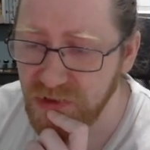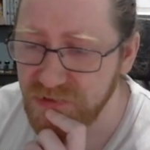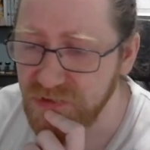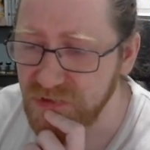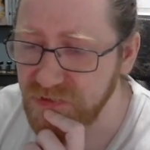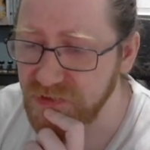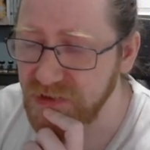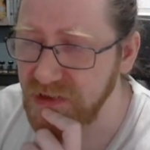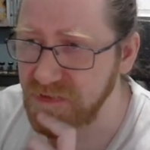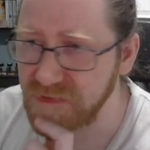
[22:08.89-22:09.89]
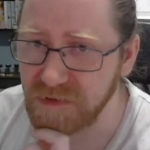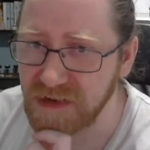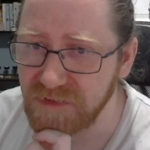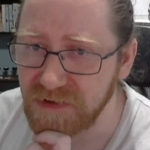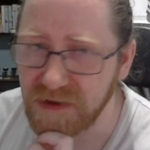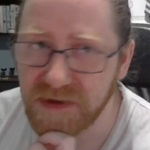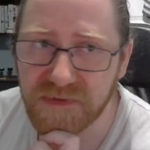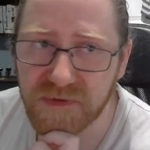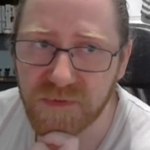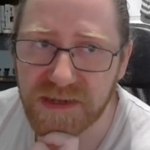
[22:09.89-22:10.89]
just to get to level 9
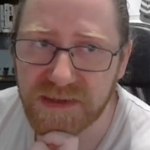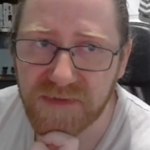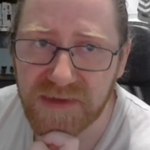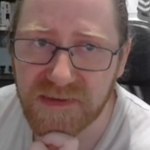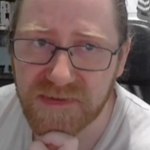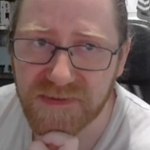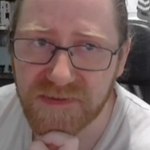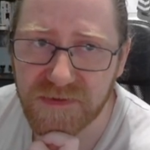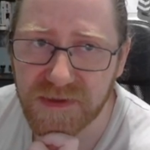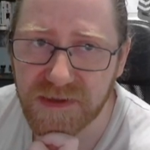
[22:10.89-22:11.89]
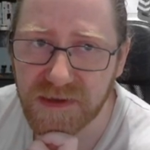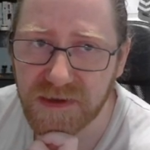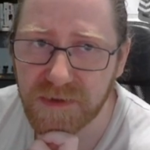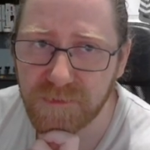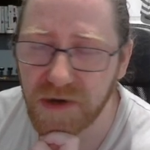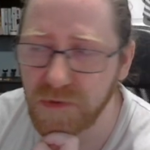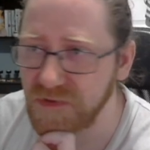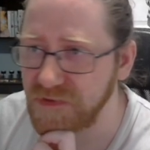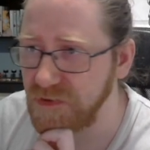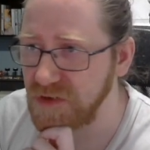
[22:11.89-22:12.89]
so we can have access to the power
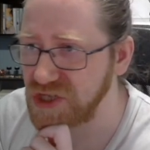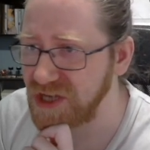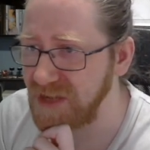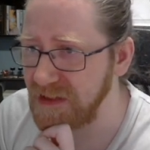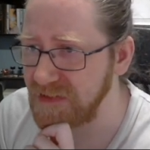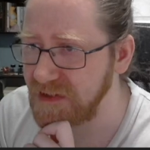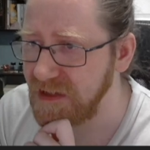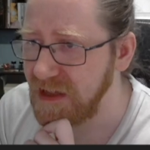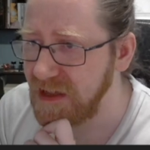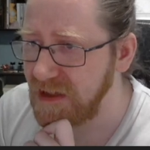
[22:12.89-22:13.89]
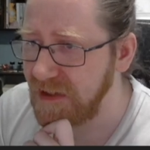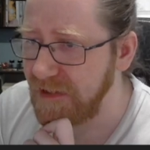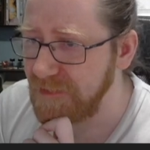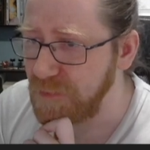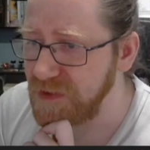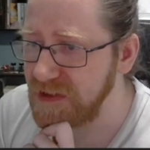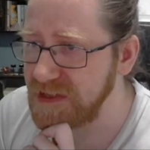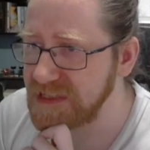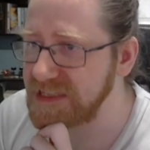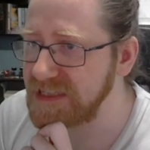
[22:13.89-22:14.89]
surge ability.
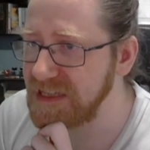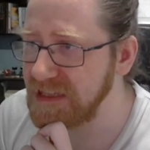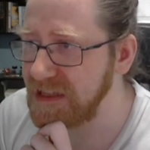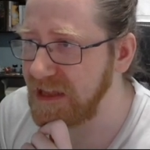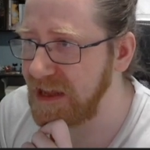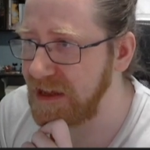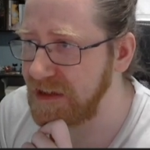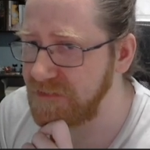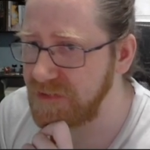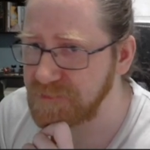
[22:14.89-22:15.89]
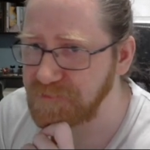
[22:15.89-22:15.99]
We still have